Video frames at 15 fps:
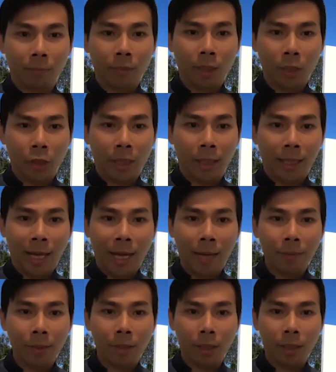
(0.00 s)
teaching
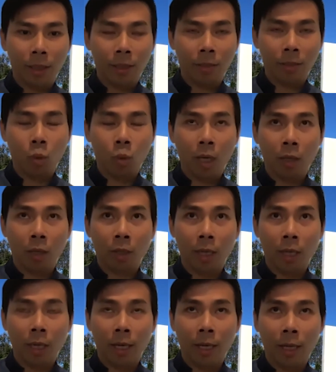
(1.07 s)
labs, as well
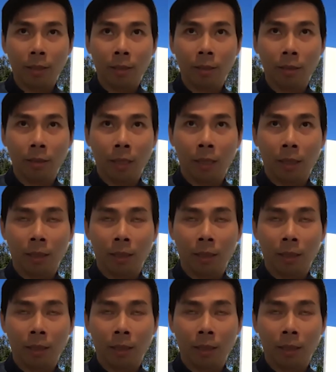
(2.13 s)
as